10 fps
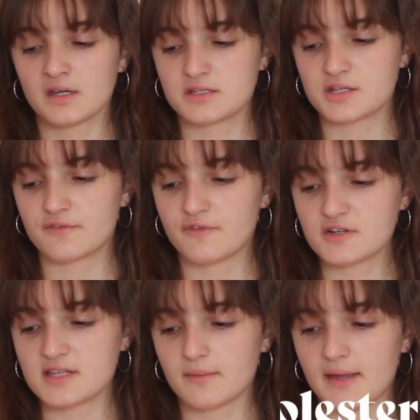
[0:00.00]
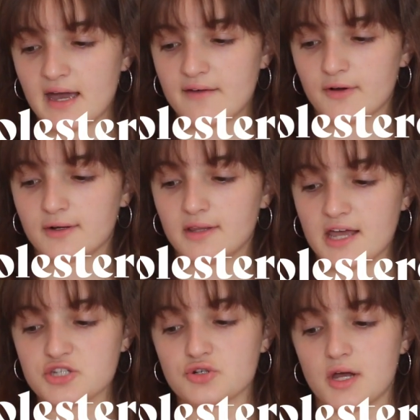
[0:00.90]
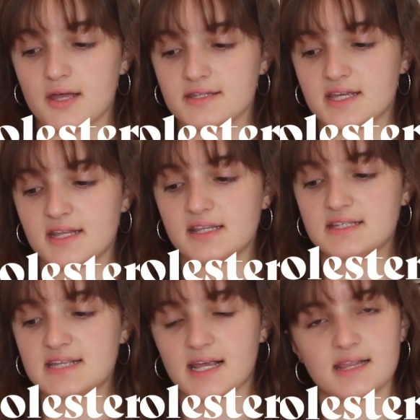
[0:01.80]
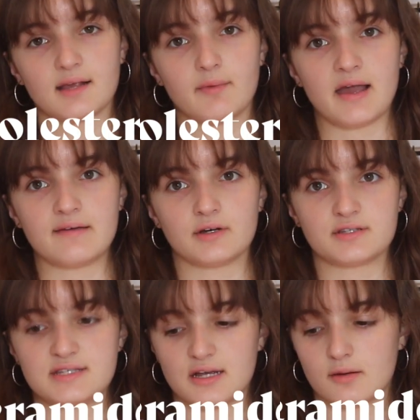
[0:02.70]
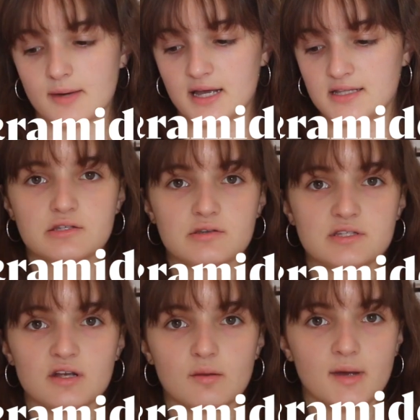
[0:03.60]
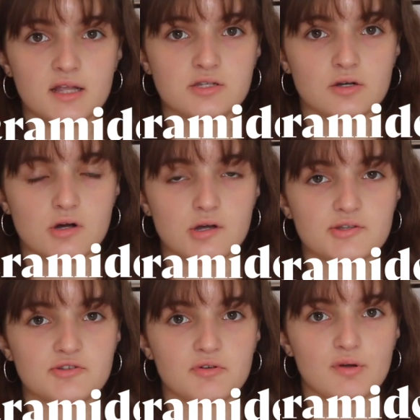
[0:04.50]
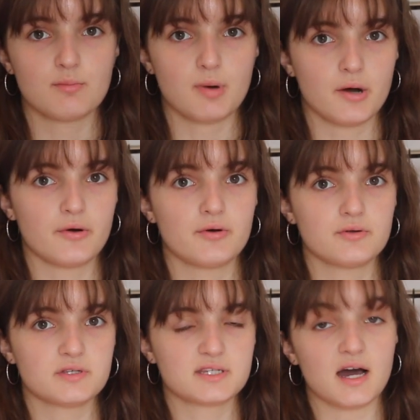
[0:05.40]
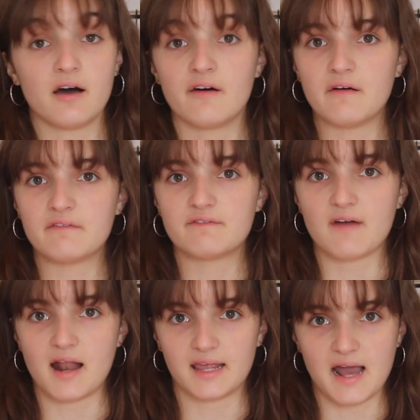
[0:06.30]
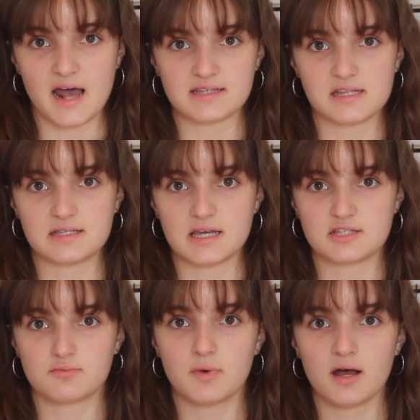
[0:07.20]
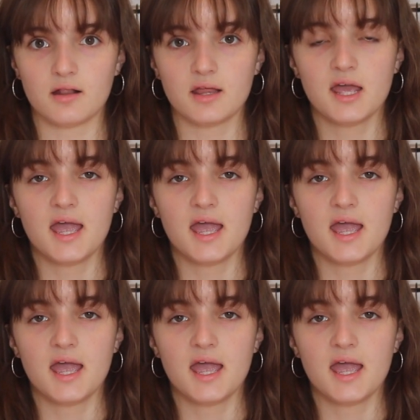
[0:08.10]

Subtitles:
So the first thing we have are cholesterols, and then the second thing we have are ceramides. So ceramides are also composed of fatty acids as well,